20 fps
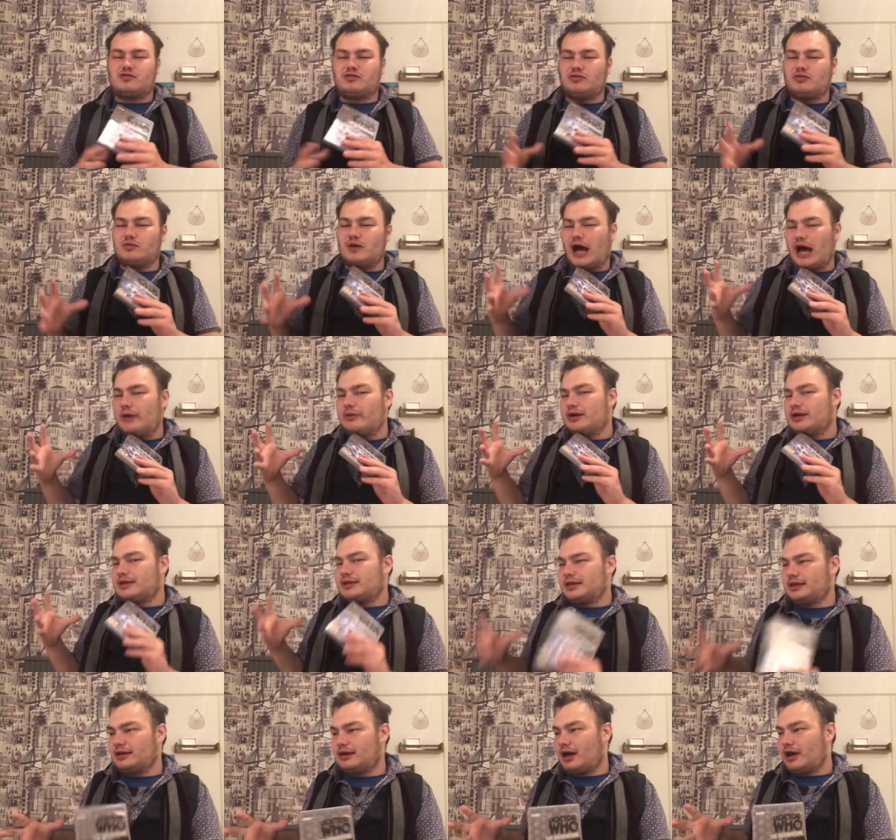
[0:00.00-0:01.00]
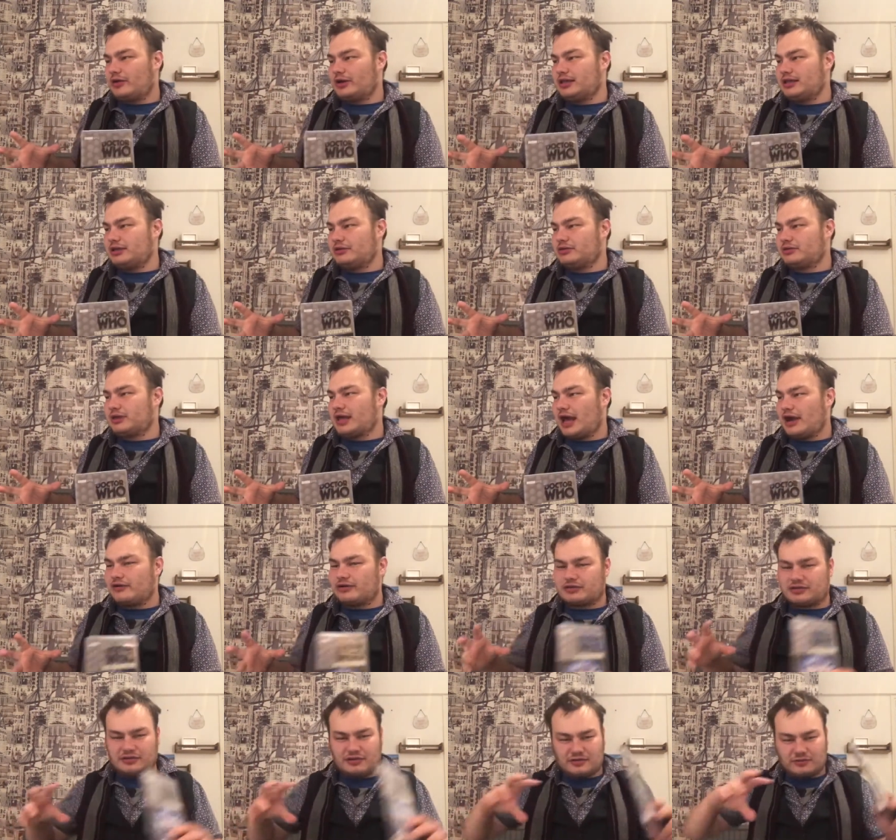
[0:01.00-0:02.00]
to our hero
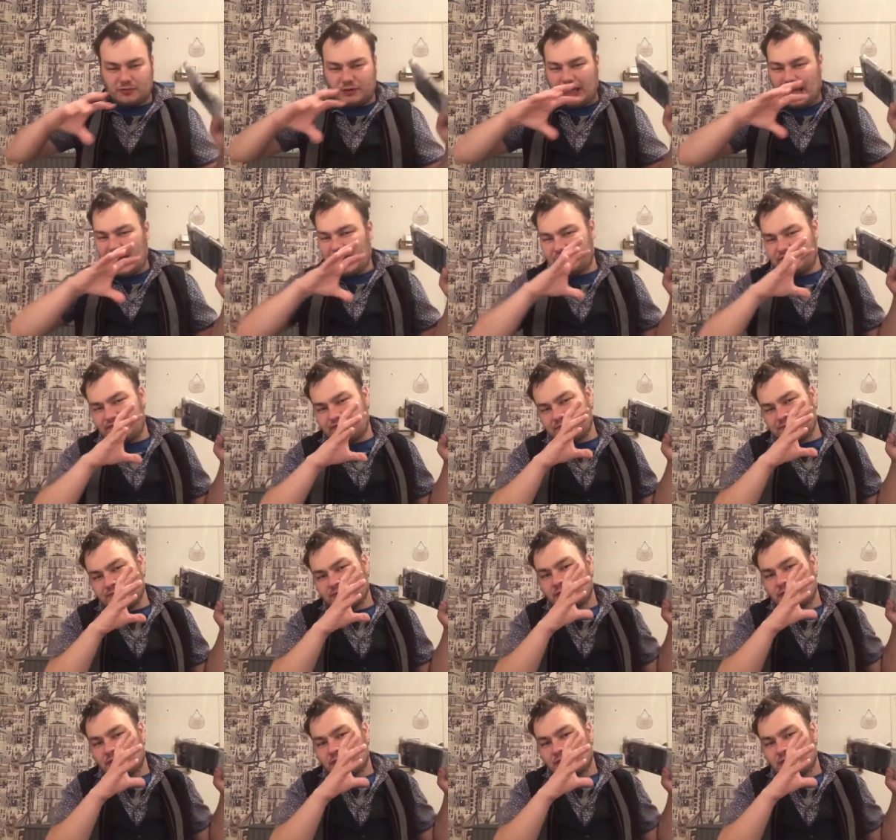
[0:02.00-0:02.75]
characters, we have